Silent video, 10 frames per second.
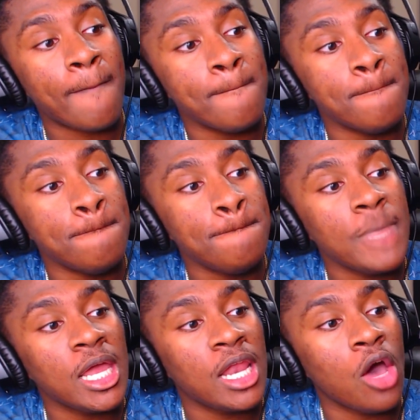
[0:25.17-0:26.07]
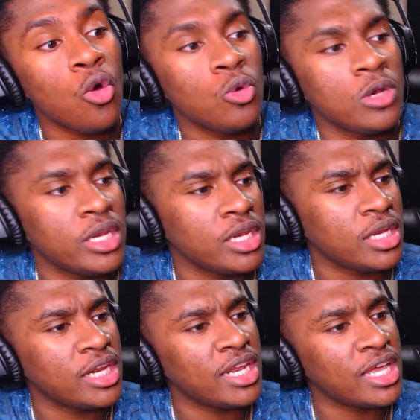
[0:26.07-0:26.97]

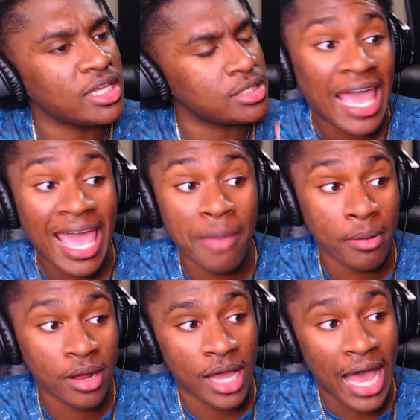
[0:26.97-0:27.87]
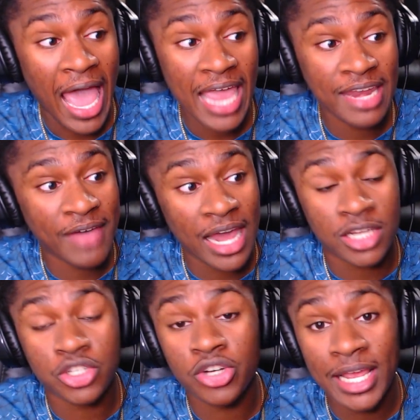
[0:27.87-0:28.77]
Millones. And bruh, I ain't even gotta
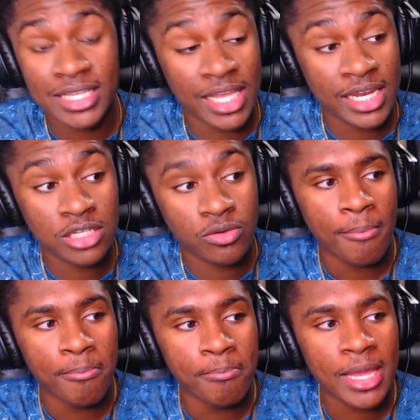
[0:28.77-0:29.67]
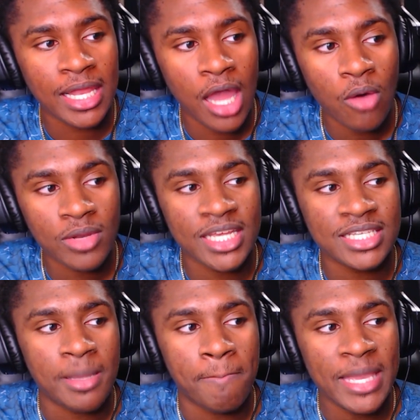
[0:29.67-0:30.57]
translate this one.
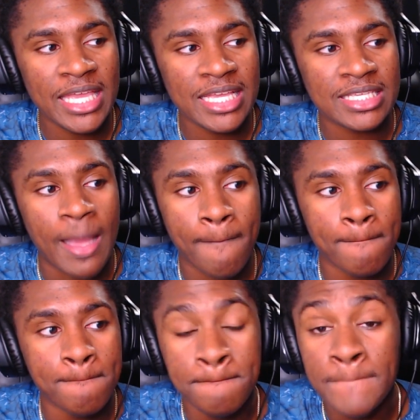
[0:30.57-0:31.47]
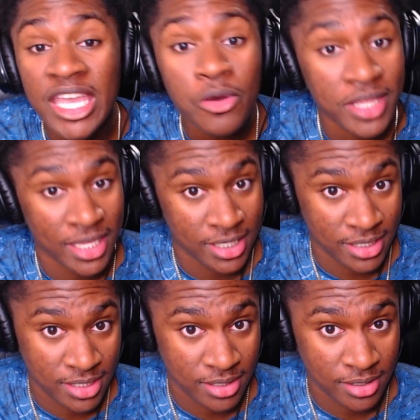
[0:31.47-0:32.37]
Millones means
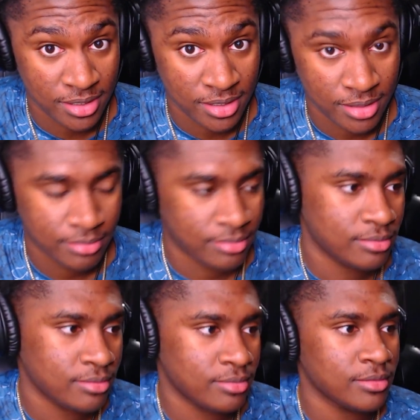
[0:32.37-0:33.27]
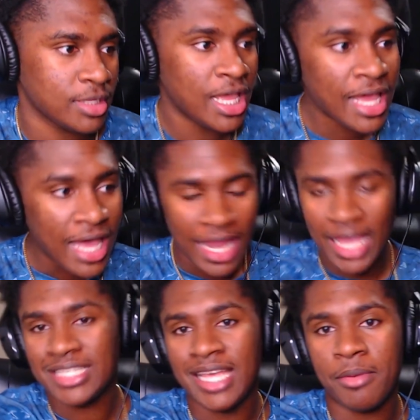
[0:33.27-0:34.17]
millions. Like I
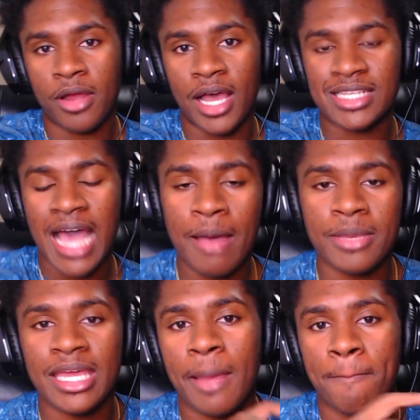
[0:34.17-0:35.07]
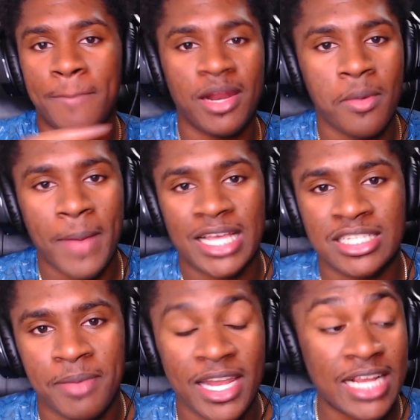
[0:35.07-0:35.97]
say, bro, guys, I'm getting better with my
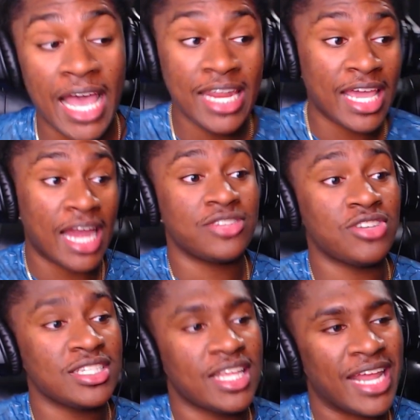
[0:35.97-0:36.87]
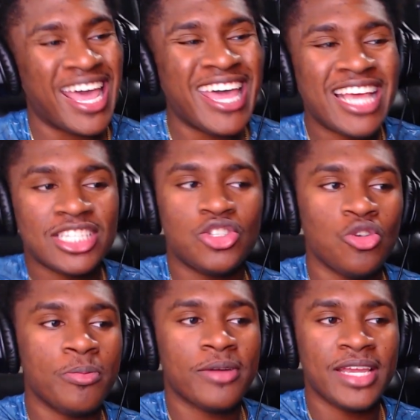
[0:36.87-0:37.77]
spending. I ain't even gotta translate that. That's
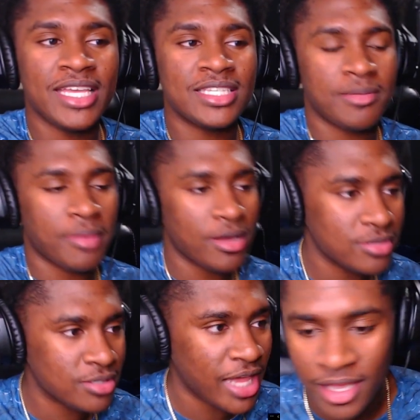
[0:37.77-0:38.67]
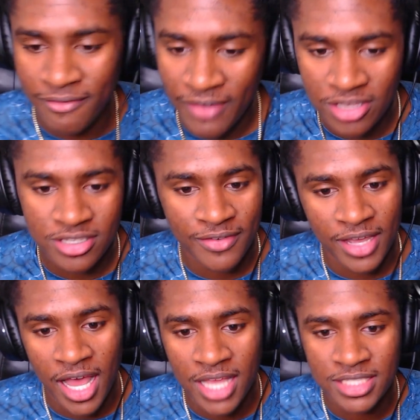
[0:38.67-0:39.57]
super easy, bro. So like, if I use it for
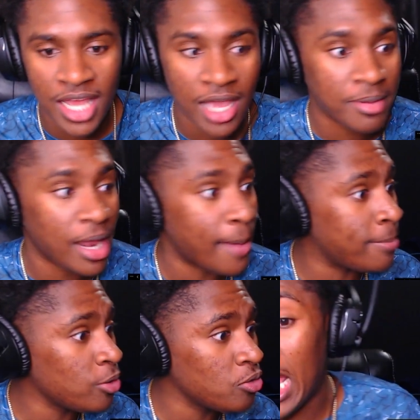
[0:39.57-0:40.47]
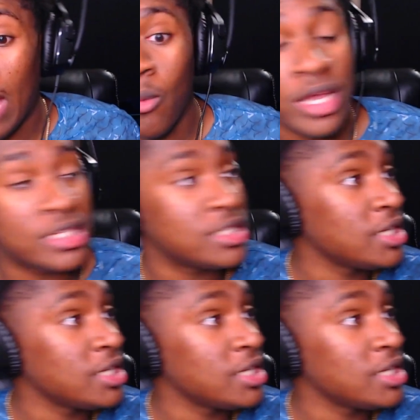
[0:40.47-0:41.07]
content, I could be like, boom, I went to